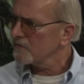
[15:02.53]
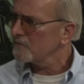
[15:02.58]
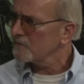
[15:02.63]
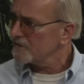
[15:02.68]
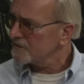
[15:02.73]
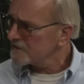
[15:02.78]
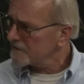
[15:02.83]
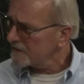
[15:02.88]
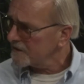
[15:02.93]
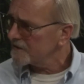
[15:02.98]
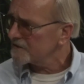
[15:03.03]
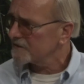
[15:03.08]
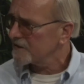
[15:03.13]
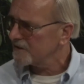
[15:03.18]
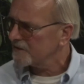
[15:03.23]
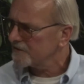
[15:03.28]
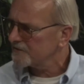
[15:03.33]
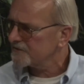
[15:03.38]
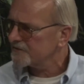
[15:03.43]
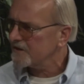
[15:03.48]
recently, as I
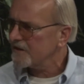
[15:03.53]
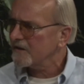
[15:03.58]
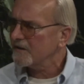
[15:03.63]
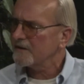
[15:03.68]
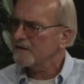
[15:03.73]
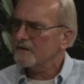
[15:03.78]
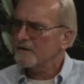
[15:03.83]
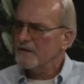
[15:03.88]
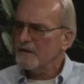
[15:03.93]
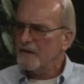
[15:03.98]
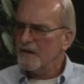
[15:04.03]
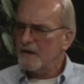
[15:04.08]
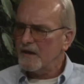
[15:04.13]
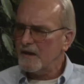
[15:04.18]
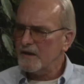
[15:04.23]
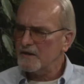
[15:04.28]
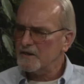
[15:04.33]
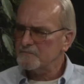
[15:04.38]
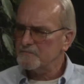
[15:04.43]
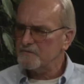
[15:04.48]
understand it,
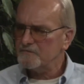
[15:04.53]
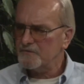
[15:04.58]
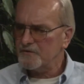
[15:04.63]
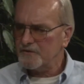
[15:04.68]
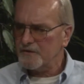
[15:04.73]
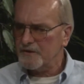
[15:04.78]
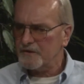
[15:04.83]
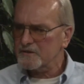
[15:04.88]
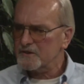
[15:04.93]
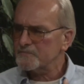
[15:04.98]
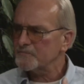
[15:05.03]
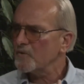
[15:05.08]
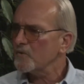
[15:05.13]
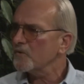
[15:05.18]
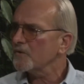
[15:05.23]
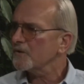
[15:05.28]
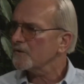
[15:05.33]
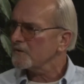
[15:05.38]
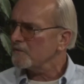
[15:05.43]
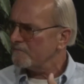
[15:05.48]
and has been very
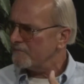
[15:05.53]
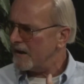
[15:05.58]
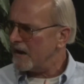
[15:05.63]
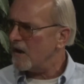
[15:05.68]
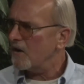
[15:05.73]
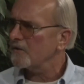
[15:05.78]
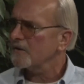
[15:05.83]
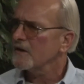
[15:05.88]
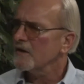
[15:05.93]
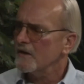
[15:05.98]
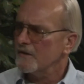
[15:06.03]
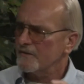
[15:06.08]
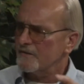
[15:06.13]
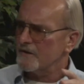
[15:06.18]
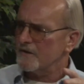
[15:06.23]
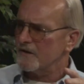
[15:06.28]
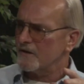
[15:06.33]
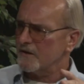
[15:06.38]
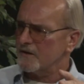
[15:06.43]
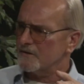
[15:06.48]
outspoken about
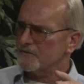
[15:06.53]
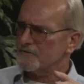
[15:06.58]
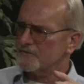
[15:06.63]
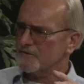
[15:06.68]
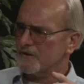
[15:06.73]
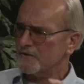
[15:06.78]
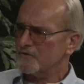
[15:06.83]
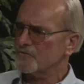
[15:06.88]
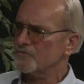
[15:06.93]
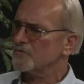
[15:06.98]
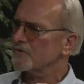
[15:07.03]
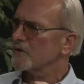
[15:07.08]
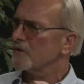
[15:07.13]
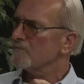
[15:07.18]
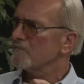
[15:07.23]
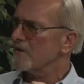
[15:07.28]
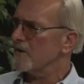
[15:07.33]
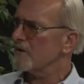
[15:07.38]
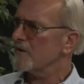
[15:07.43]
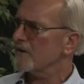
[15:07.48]
the Central
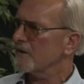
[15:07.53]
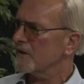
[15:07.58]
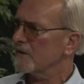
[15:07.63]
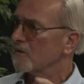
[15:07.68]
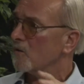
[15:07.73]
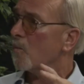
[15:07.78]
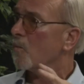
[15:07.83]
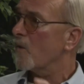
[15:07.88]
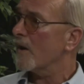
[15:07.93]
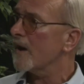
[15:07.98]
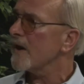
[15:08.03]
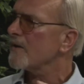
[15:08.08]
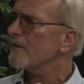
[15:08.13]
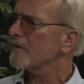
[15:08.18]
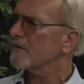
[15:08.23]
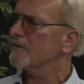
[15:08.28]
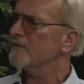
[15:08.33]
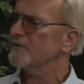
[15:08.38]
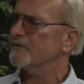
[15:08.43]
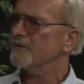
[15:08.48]
American
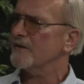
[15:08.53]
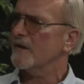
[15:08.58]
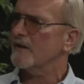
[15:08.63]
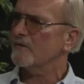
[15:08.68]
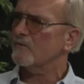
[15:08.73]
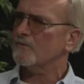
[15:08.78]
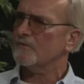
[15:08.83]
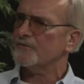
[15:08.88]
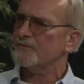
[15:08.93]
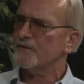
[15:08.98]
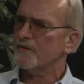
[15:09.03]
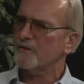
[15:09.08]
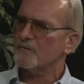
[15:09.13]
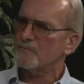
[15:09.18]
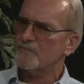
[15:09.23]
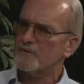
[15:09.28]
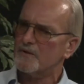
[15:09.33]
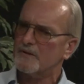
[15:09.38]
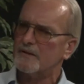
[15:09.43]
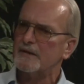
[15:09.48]
awareness that I don't think
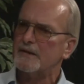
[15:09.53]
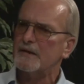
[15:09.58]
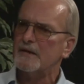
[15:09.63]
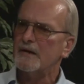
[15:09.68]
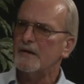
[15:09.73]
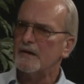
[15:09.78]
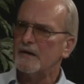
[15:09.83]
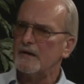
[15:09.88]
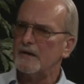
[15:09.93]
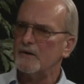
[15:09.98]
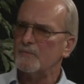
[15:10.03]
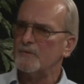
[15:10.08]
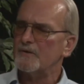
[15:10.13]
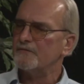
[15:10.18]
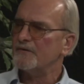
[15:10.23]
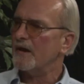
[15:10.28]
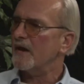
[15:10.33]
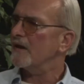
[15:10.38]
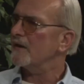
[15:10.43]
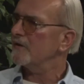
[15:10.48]
really we've
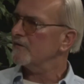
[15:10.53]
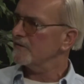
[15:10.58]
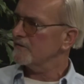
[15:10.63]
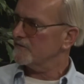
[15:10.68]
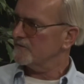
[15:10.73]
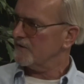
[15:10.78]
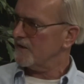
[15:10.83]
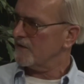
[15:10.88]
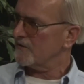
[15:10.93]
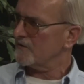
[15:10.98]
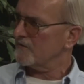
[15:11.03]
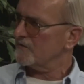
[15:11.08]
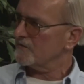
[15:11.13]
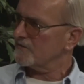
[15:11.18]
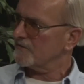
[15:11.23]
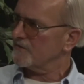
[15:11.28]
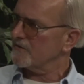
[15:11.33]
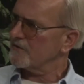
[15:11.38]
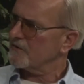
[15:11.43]
had here in Santa Cruz. I think